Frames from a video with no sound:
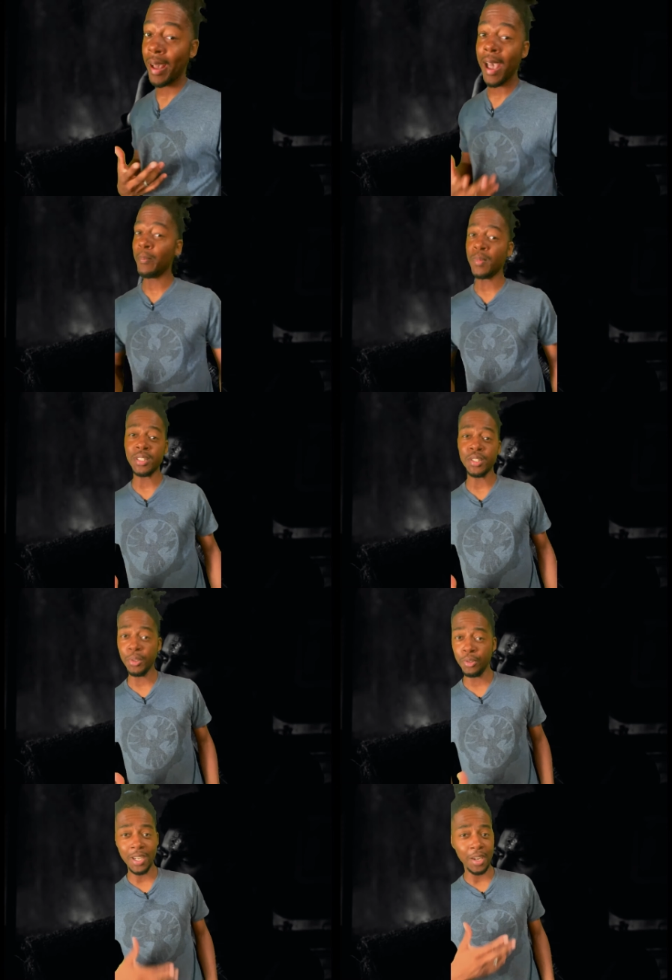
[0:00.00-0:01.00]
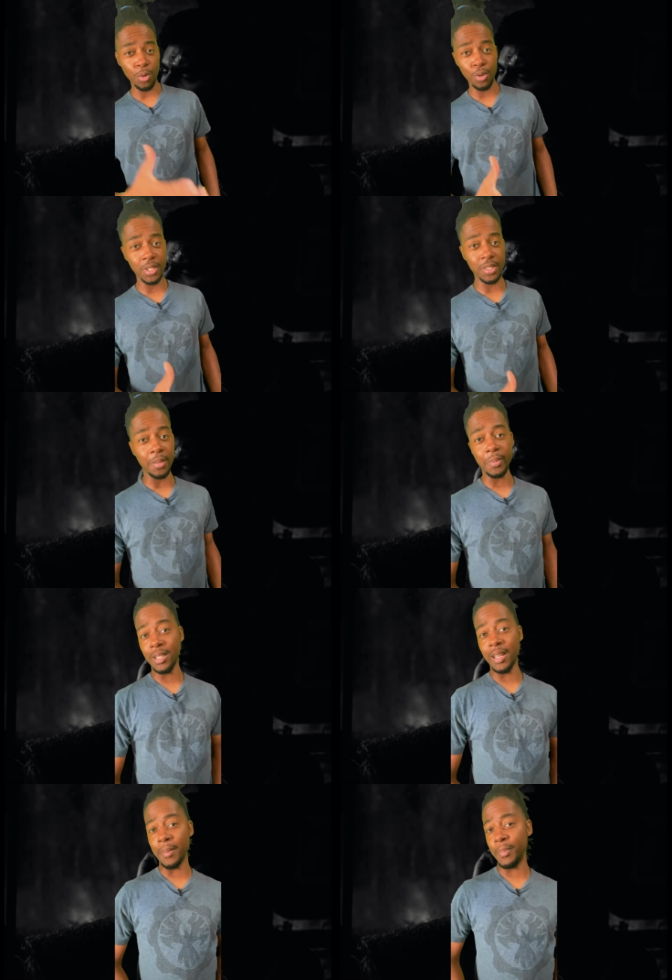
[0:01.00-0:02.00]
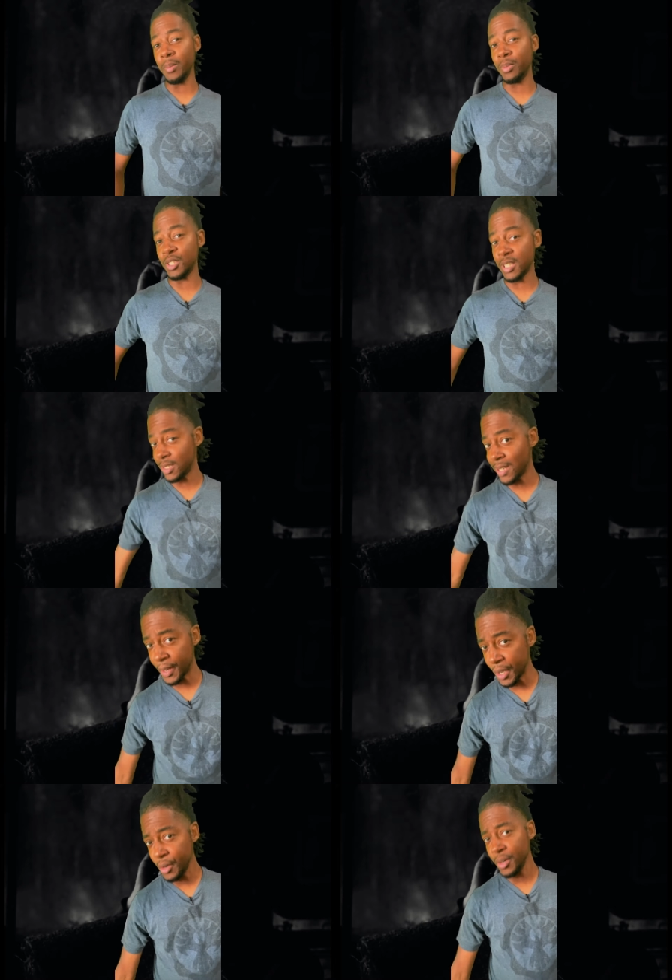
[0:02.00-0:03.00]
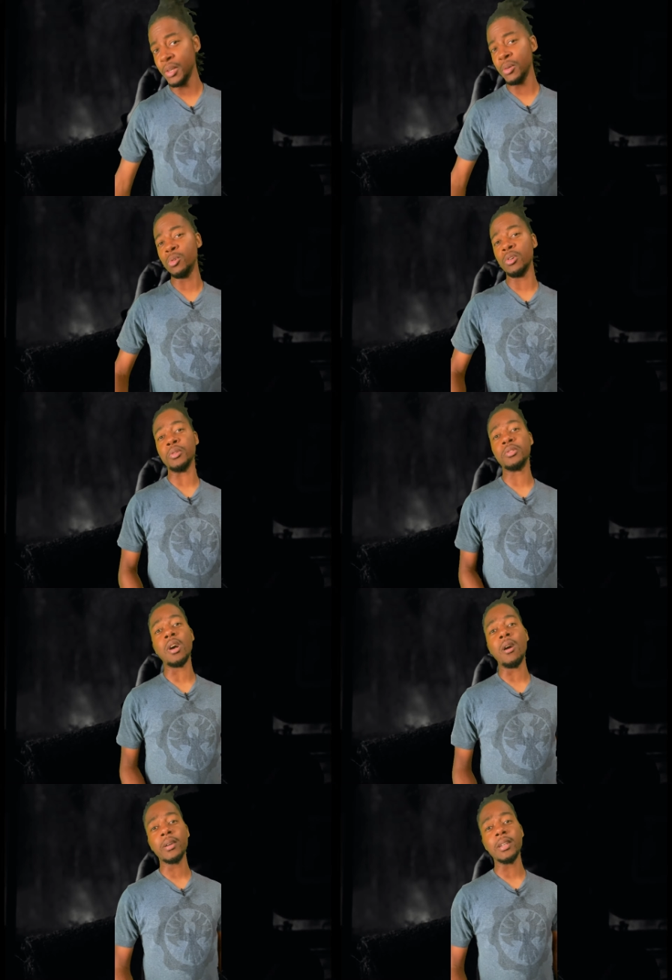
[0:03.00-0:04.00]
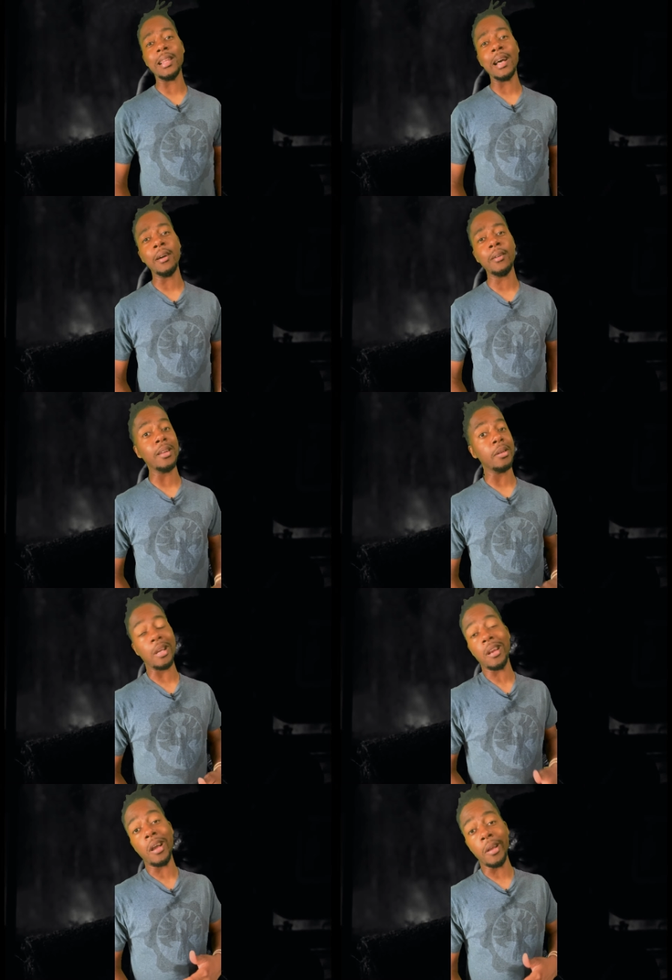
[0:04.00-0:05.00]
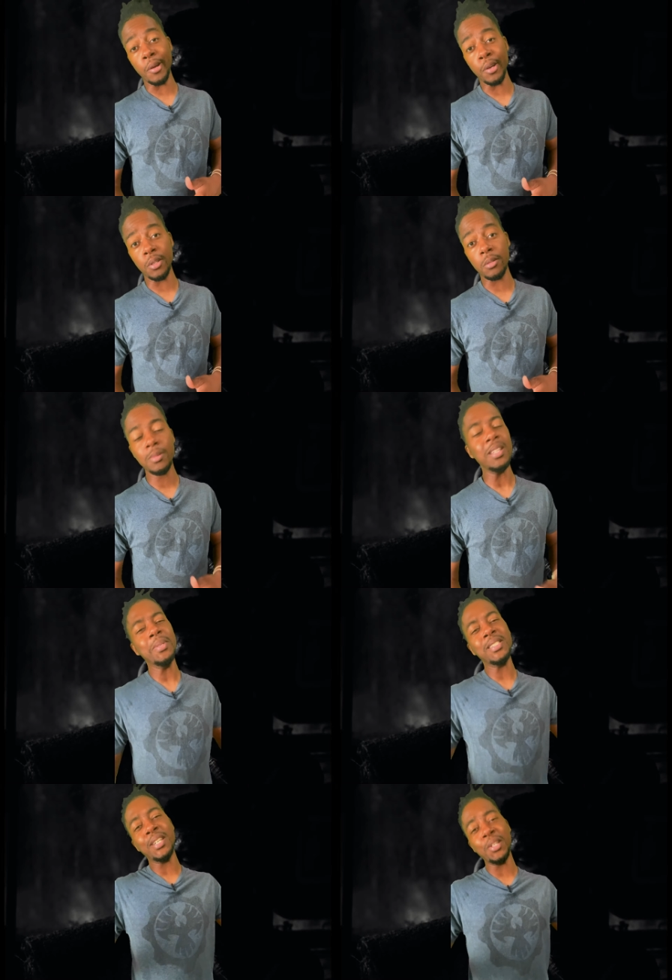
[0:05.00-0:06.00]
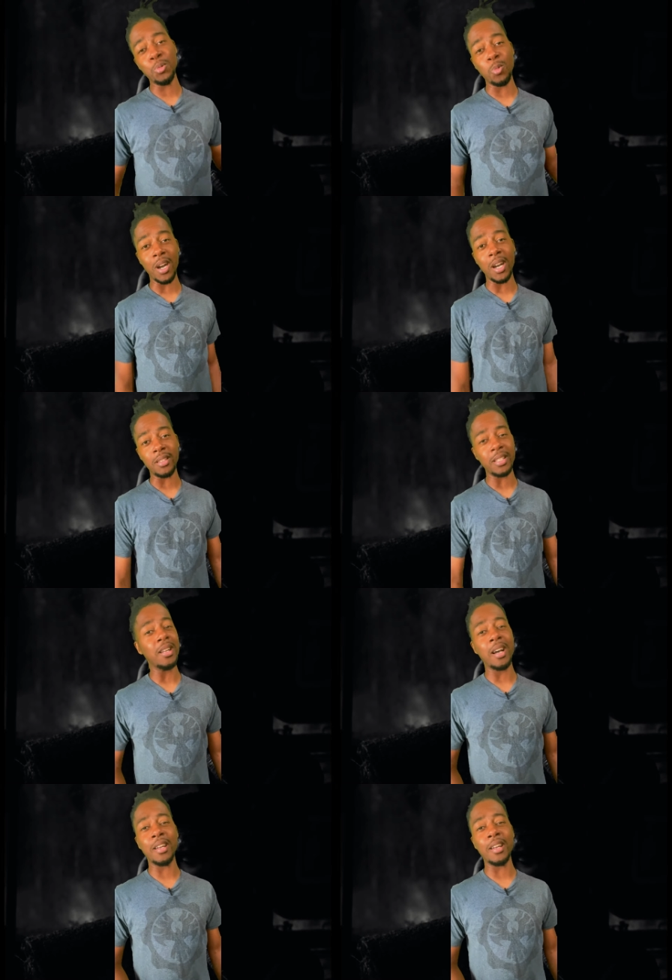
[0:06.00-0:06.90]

happening to you. You're trying to order something, and people just not hearing you, or you talking loud, and they not hearing you. Let me tell you why they not